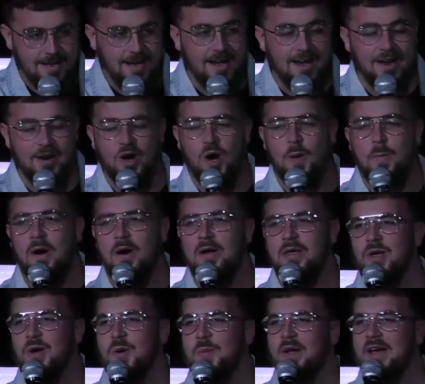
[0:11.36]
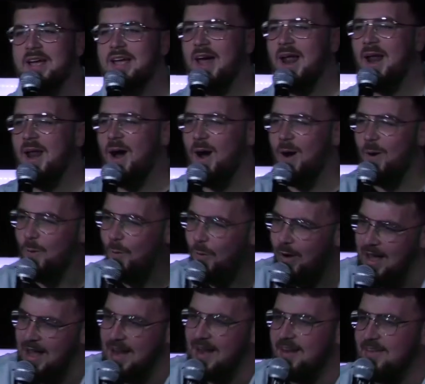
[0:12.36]
I don't know about you, but I cannot
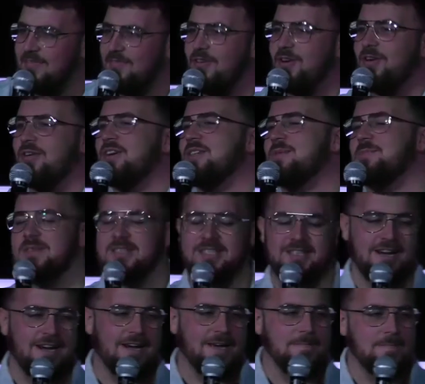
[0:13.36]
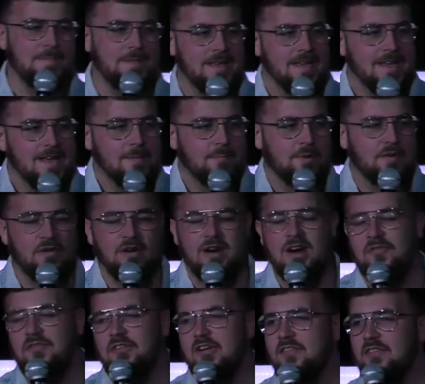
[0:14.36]
wait for Christmas time. But if you're
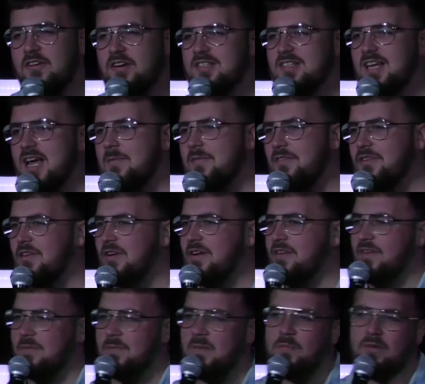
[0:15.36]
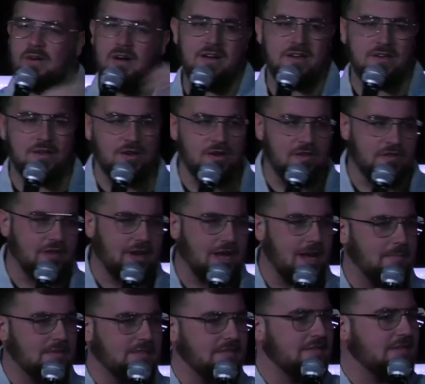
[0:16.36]
here for the first time, if someone brought you, if you
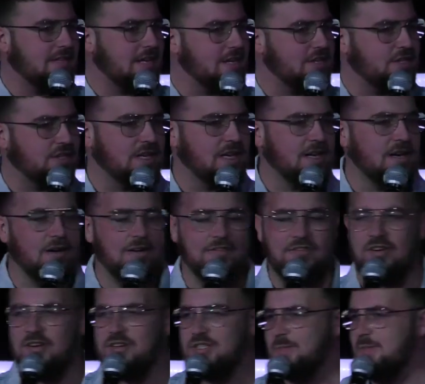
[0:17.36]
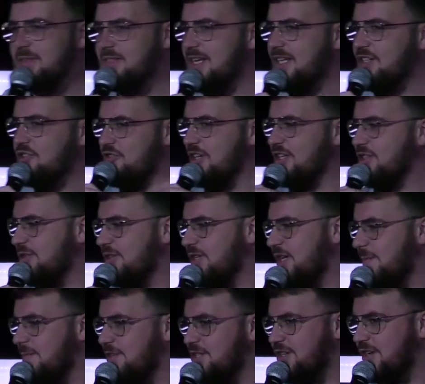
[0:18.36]
came as an invitation, or if you're someone that's like tricked you to
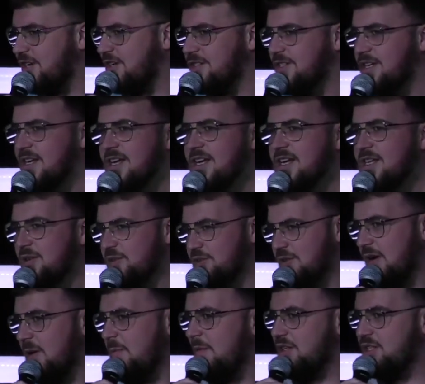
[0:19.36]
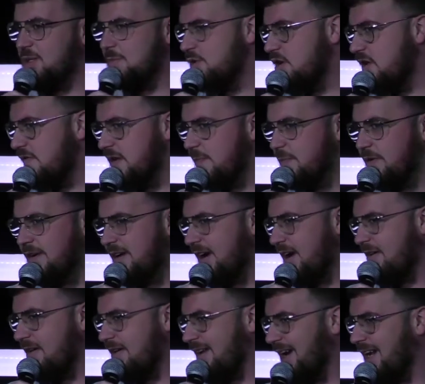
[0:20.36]
come to church, thought you were going to watch a movie, but now
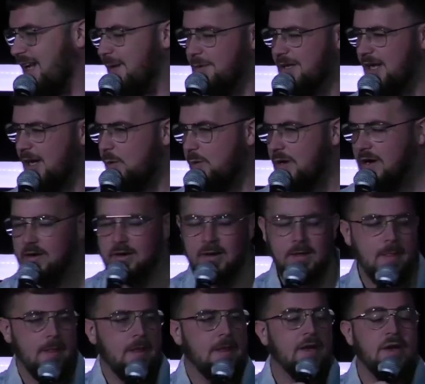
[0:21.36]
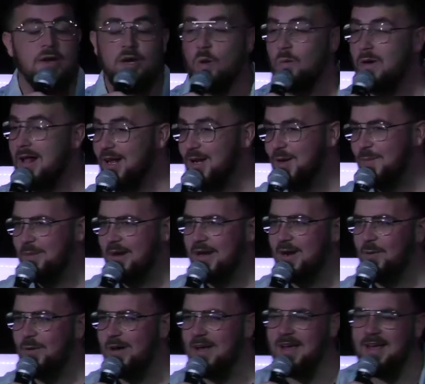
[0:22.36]
you're in a nightclub, kind of weird. You're welcome, by
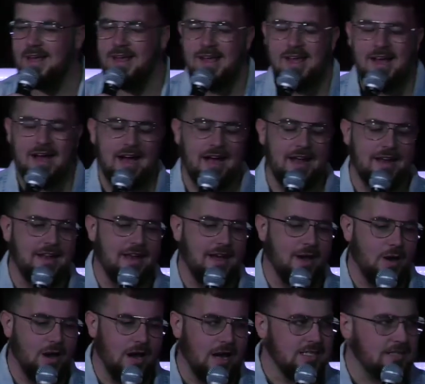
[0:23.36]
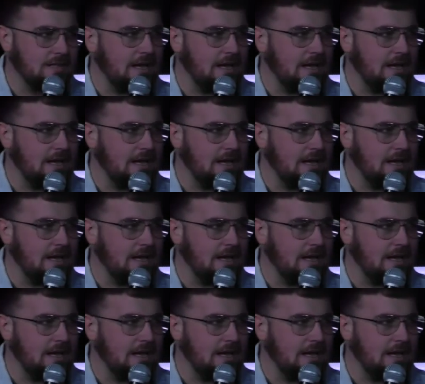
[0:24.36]
the way. And as